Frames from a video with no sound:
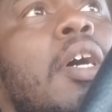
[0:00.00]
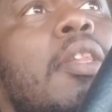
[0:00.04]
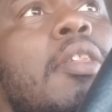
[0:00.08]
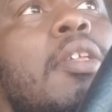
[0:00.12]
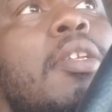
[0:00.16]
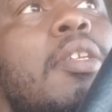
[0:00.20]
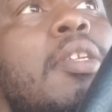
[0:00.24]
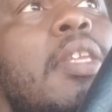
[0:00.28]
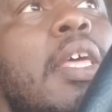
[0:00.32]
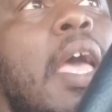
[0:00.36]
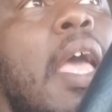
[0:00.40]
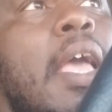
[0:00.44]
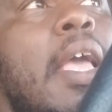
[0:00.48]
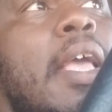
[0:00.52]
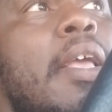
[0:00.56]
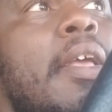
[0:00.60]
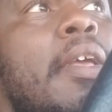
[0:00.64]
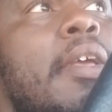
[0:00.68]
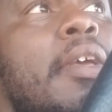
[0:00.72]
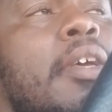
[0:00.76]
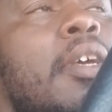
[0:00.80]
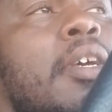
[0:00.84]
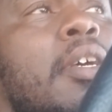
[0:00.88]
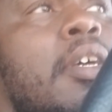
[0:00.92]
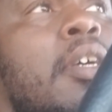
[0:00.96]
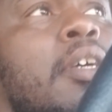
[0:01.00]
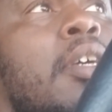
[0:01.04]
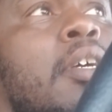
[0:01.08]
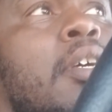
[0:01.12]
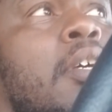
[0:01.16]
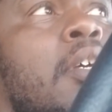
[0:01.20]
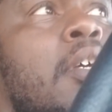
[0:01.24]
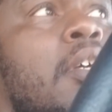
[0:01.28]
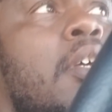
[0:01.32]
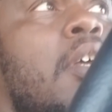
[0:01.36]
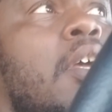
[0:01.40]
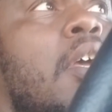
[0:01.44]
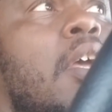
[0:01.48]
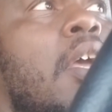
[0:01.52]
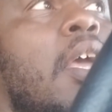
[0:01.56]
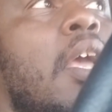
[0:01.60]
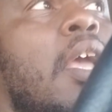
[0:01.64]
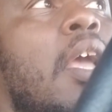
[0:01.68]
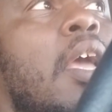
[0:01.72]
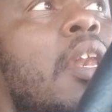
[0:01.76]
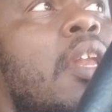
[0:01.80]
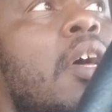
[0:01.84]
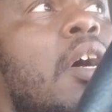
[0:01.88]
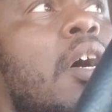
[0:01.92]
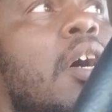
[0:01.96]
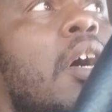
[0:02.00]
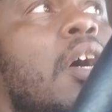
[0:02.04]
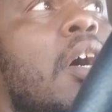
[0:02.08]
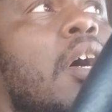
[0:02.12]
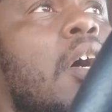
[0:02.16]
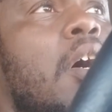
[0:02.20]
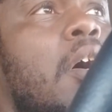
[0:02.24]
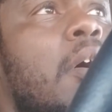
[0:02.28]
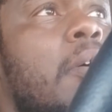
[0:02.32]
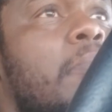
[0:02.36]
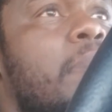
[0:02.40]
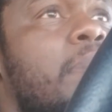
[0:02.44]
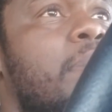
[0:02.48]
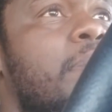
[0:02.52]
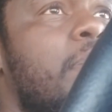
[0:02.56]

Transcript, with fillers: other day. And um,